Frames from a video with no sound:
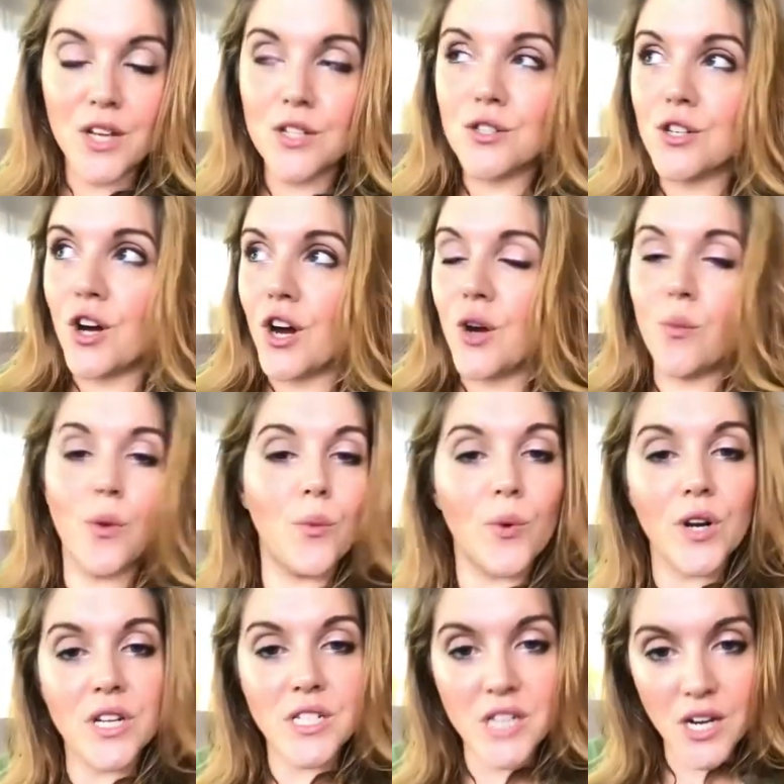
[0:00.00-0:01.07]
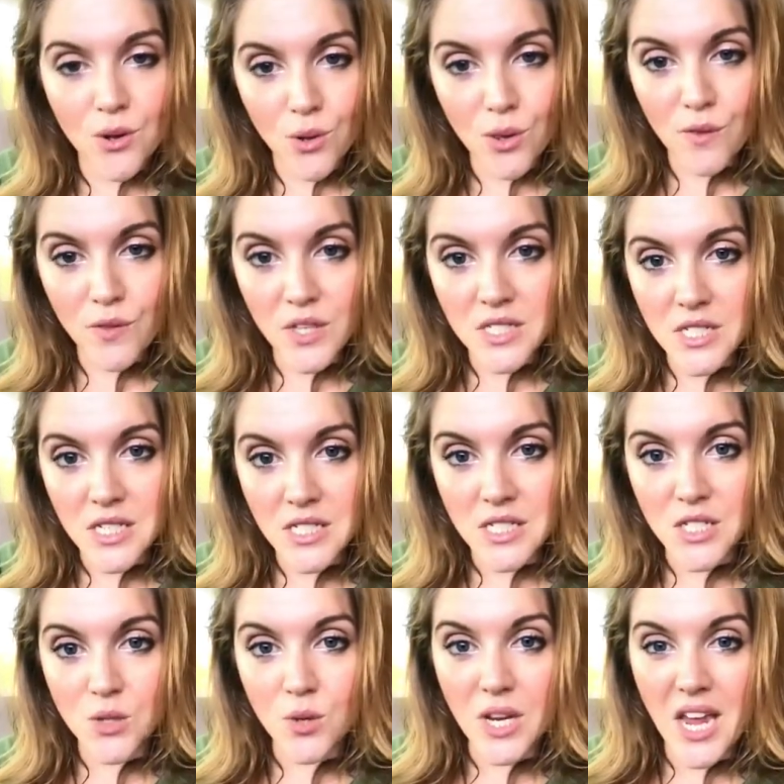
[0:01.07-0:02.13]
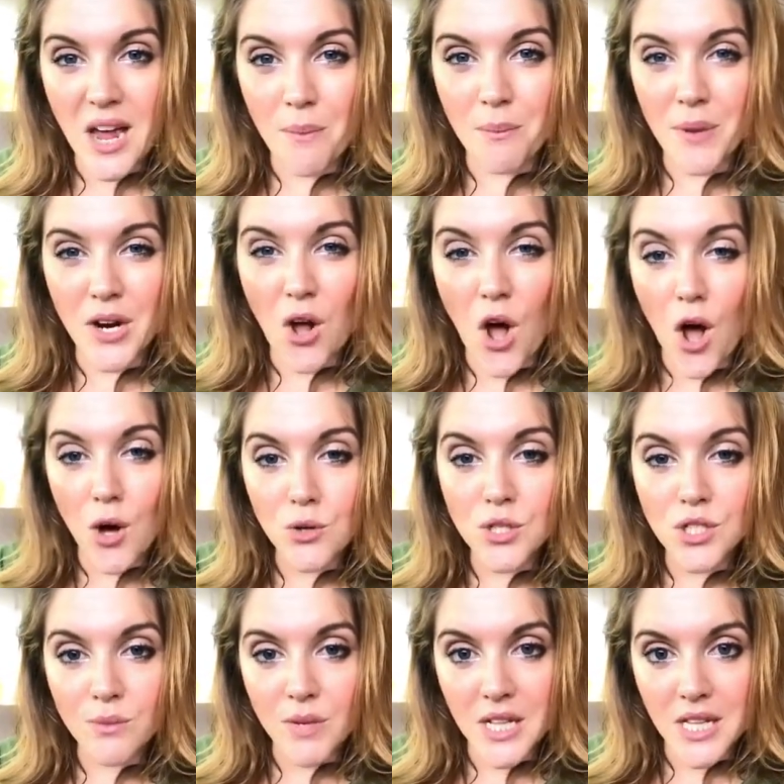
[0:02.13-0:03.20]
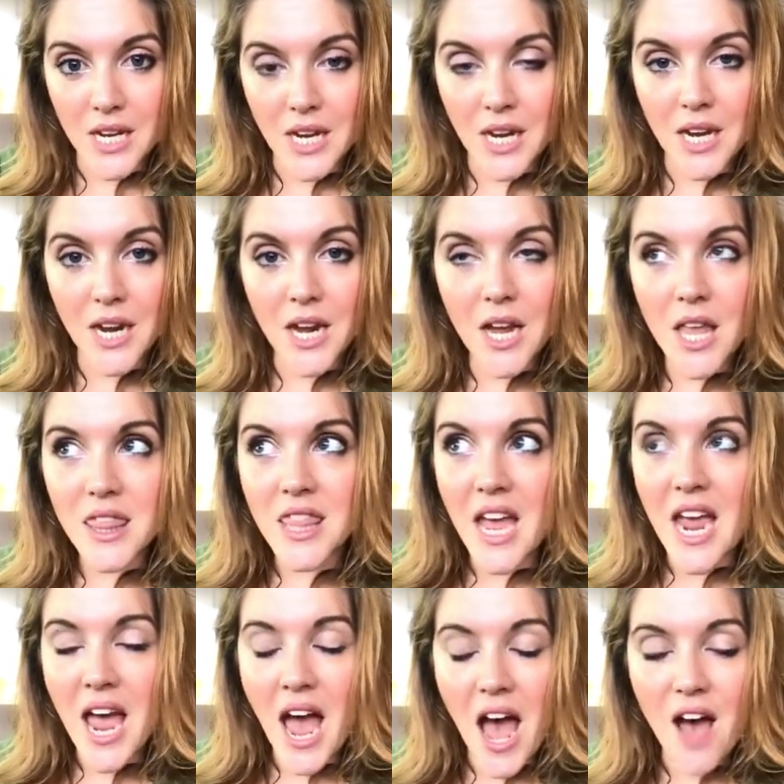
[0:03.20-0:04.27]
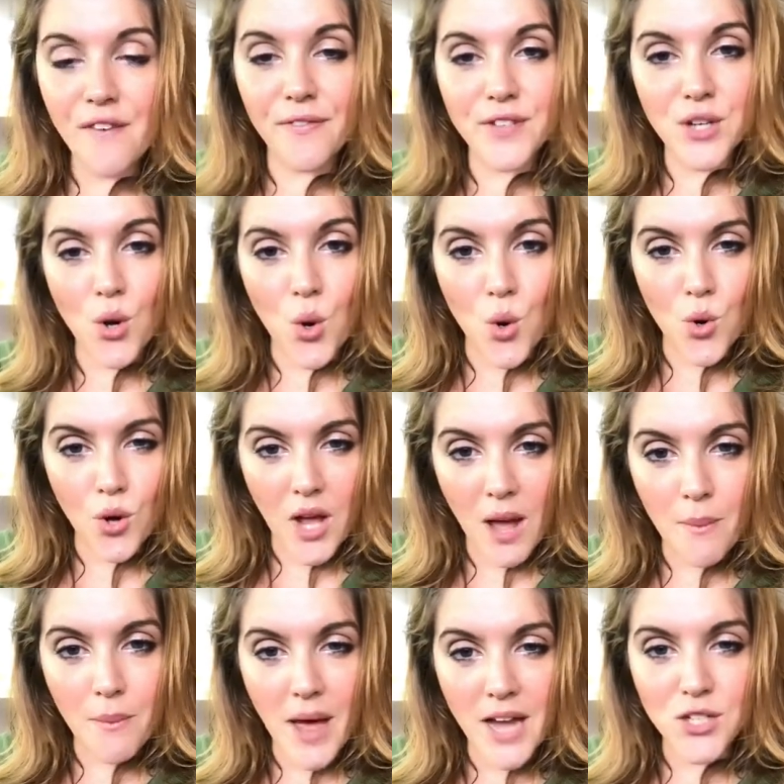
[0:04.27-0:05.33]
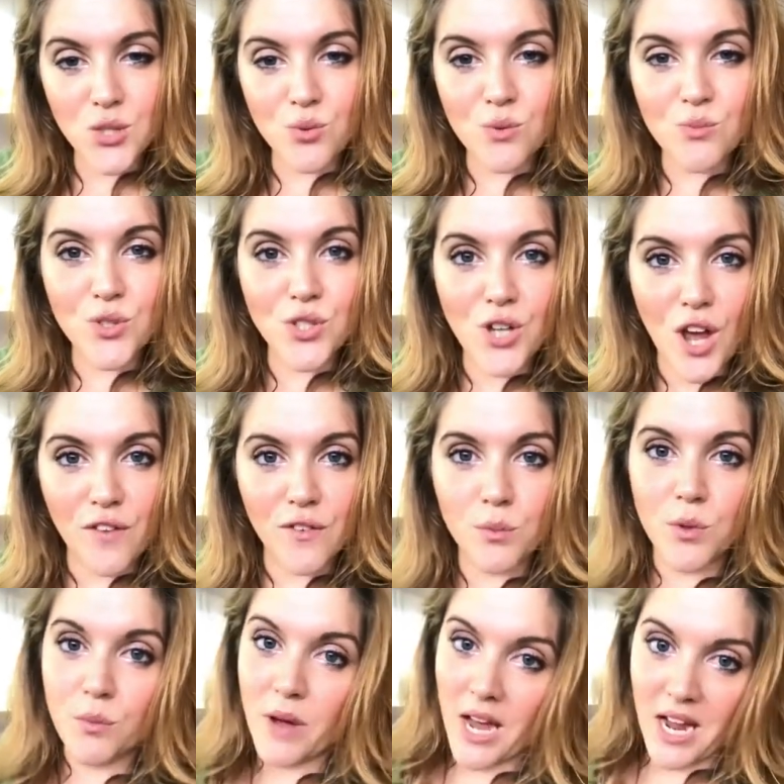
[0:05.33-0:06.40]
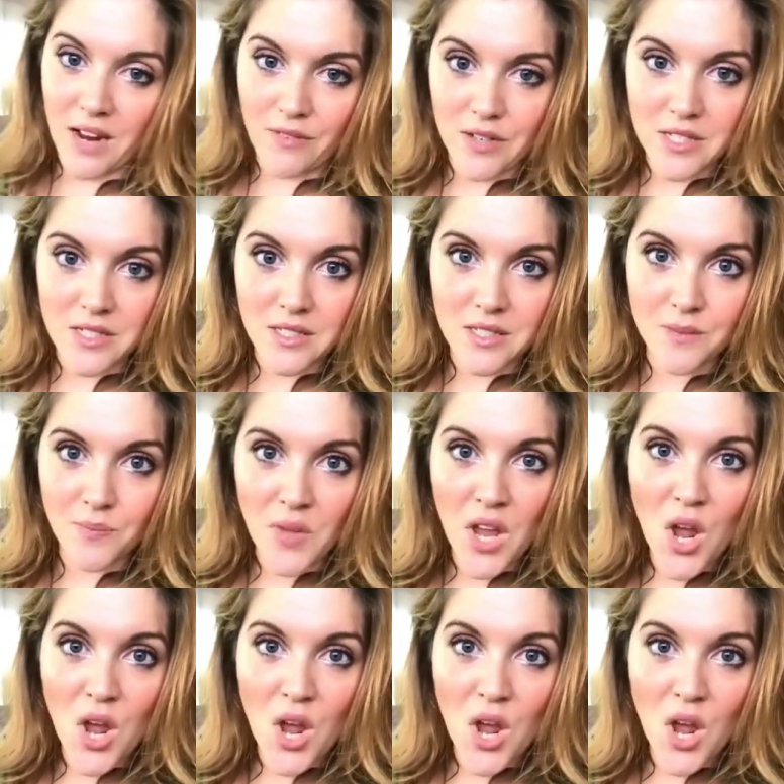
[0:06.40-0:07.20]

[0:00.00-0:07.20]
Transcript: So we want to take all of these things into account, but ultimately they have to all come back to observable behaviors.